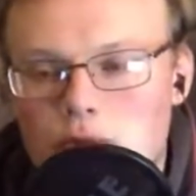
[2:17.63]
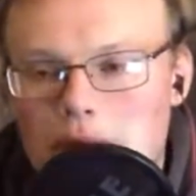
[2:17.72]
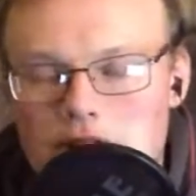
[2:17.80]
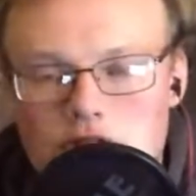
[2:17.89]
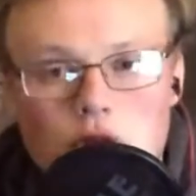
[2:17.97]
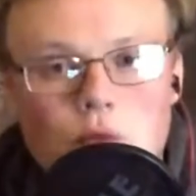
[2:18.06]

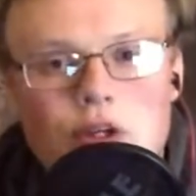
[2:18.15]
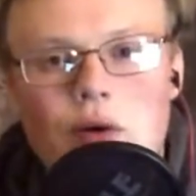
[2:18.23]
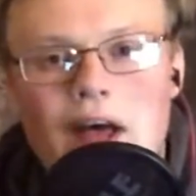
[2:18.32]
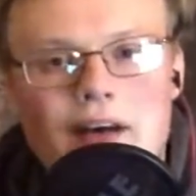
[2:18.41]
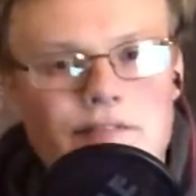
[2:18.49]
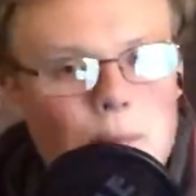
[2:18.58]
especially when
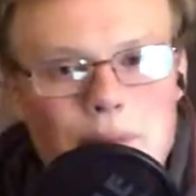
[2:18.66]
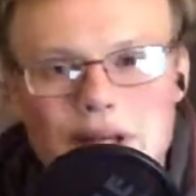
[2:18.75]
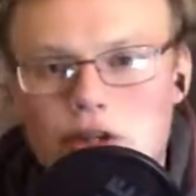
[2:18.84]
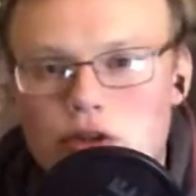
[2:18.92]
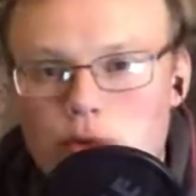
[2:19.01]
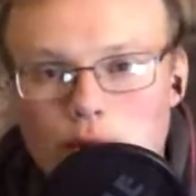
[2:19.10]
you have the
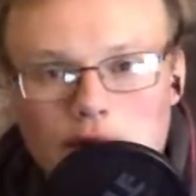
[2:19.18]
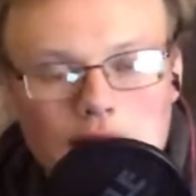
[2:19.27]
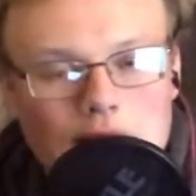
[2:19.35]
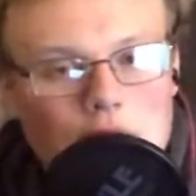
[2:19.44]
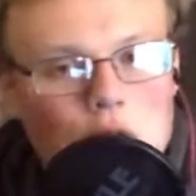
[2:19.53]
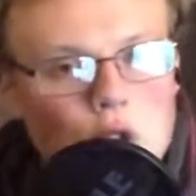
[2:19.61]
big
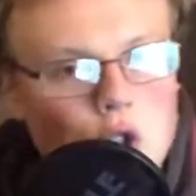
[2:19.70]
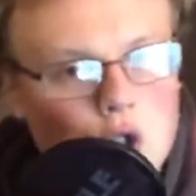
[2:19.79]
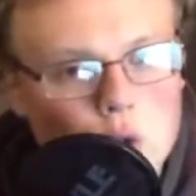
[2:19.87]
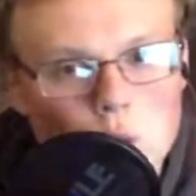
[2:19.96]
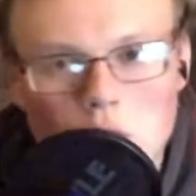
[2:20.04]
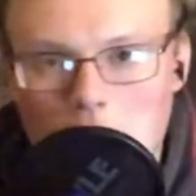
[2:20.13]
three and
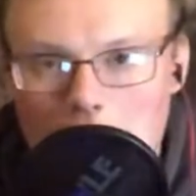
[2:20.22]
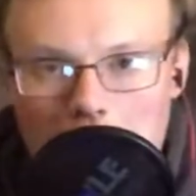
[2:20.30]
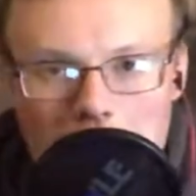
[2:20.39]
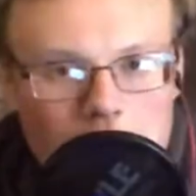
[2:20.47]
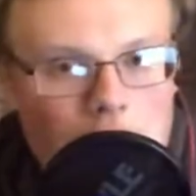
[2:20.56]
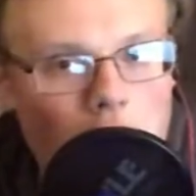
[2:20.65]
Luke,
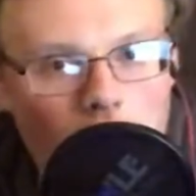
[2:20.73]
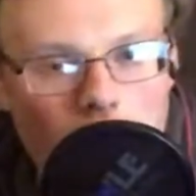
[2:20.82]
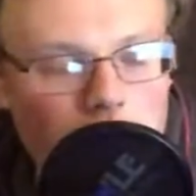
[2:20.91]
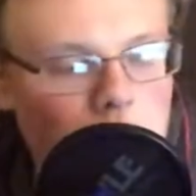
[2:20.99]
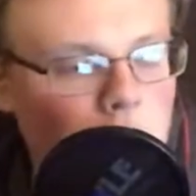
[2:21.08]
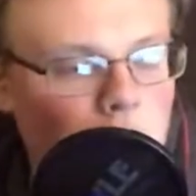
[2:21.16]
Leia, and
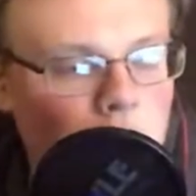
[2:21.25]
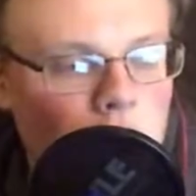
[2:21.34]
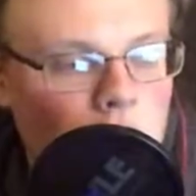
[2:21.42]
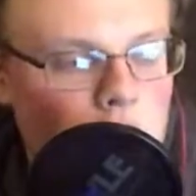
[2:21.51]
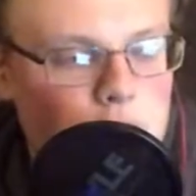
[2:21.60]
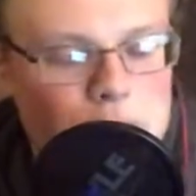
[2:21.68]
Han
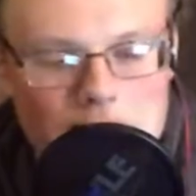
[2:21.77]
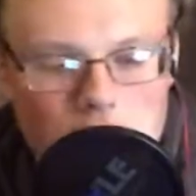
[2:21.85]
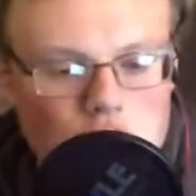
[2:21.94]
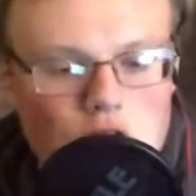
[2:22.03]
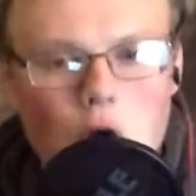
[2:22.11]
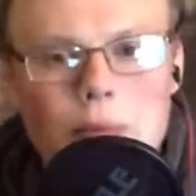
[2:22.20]

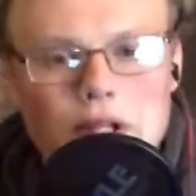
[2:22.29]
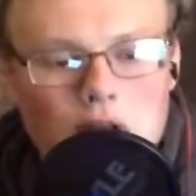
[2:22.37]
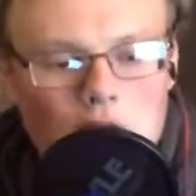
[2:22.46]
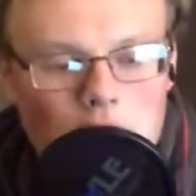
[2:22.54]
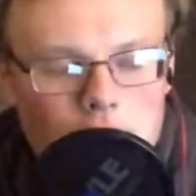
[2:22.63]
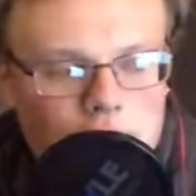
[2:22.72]
being so
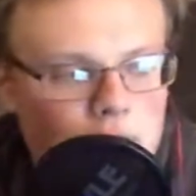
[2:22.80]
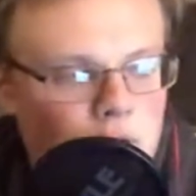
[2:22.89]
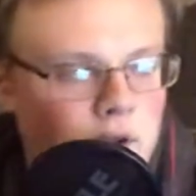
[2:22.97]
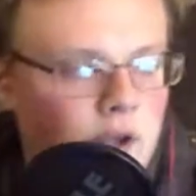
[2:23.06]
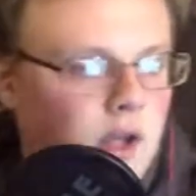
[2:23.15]
beloved.